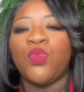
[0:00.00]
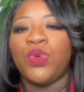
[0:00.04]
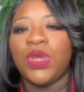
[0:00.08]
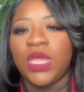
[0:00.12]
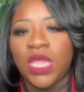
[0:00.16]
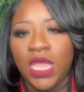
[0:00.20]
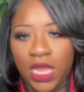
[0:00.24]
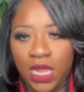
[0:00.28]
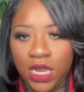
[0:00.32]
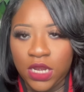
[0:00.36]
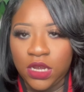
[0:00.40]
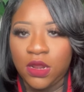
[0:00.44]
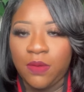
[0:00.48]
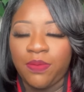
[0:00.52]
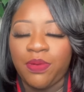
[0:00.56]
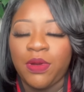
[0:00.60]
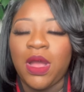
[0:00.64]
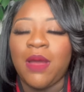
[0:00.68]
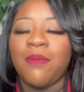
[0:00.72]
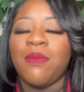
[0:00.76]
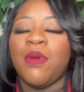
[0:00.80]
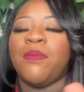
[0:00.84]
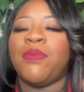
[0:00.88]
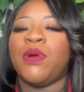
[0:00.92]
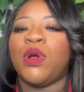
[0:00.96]
we had an
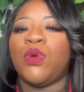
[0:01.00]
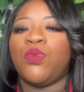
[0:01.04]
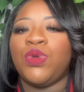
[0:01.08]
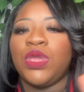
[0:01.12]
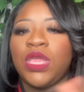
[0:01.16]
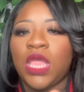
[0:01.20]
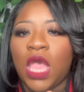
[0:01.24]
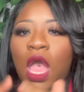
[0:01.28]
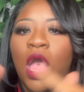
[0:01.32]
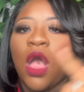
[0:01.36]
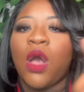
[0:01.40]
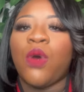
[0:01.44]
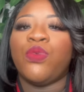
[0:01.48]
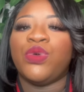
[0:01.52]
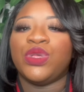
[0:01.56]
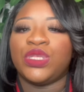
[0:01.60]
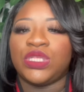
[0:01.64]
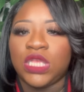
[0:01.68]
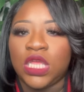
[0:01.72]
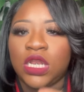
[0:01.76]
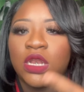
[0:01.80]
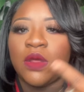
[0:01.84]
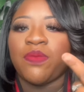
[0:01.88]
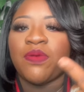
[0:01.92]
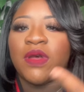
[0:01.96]
apartment, but we all was
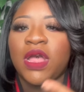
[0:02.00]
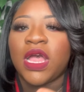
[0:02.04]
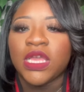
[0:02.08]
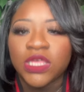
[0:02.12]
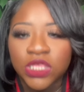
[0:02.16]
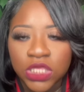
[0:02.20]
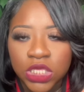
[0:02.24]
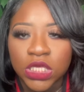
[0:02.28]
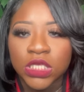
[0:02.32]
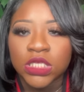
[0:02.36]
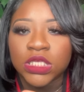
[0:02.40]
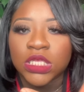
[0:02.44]
in the projects